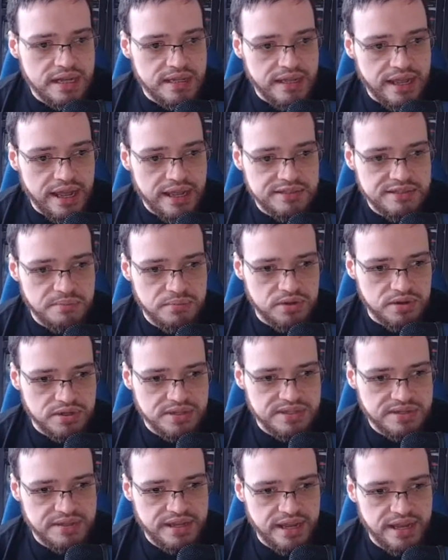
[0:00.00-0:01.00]
The
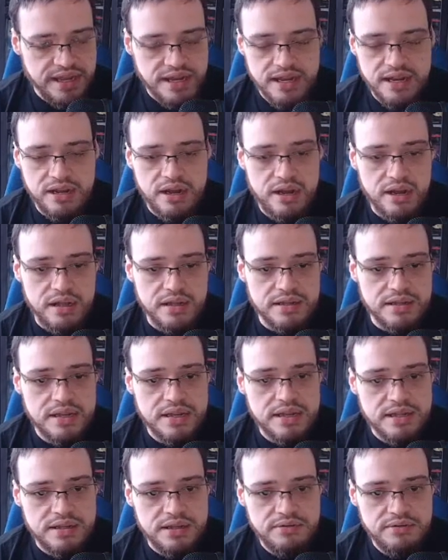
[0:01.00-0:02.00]
X-Books taking on
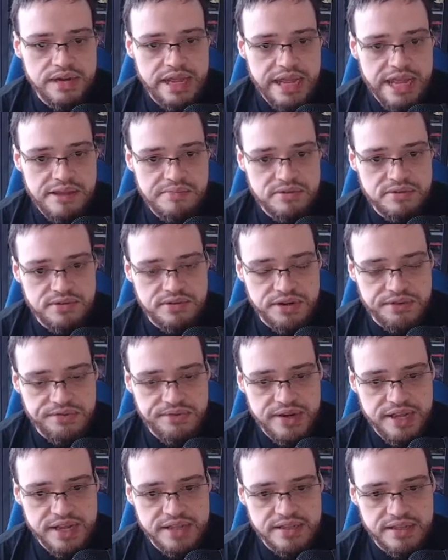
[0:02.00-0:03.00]
new names to
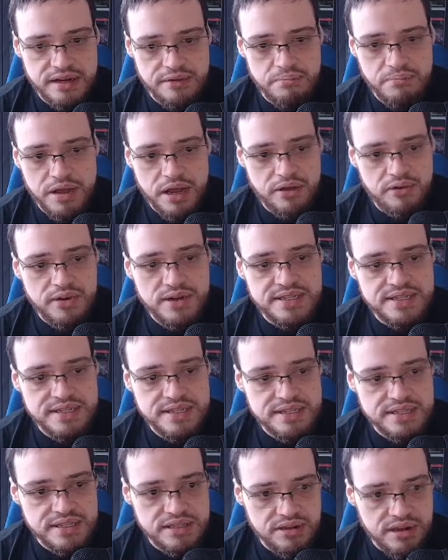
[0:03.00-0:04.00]
reflect their powers
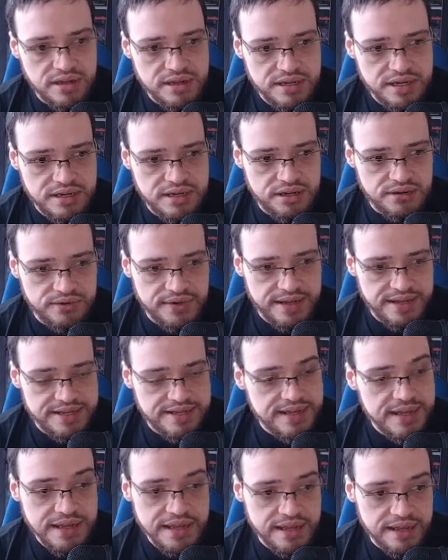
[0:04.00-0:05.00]
is not a new
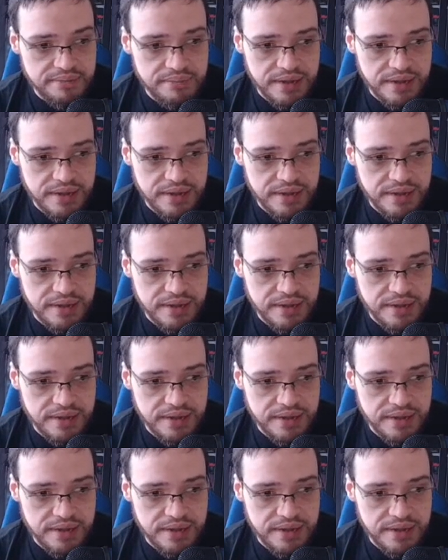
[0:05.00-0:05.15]
idea,